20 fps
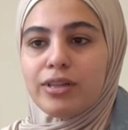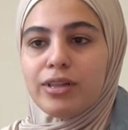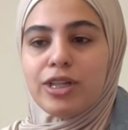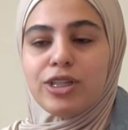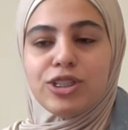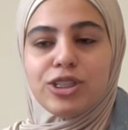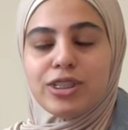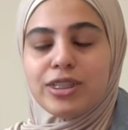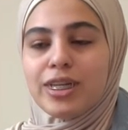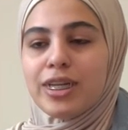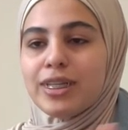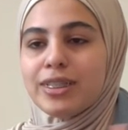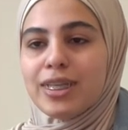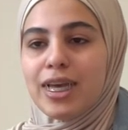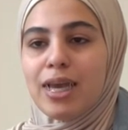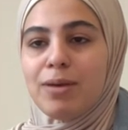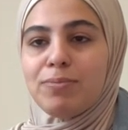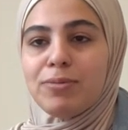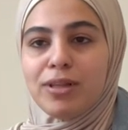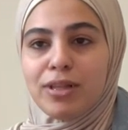let's just get it
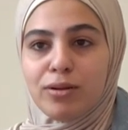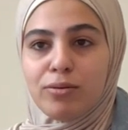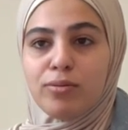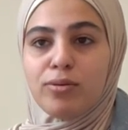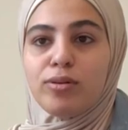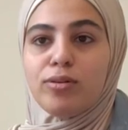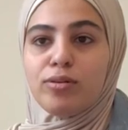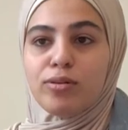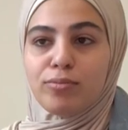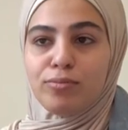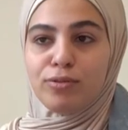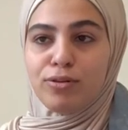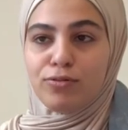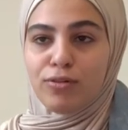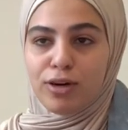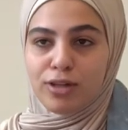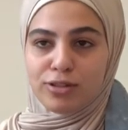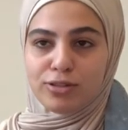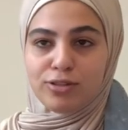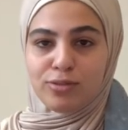taped and then we'll move
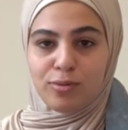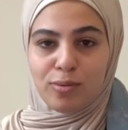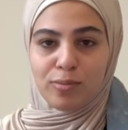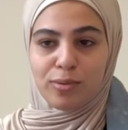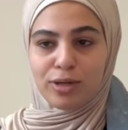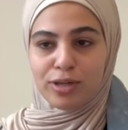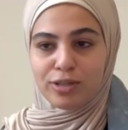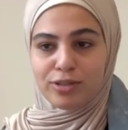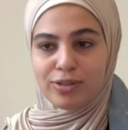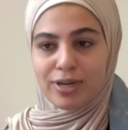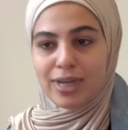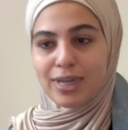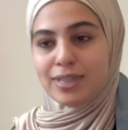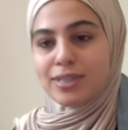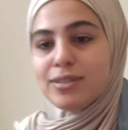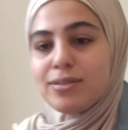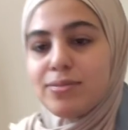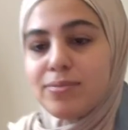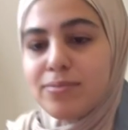on to what we're gonna do next.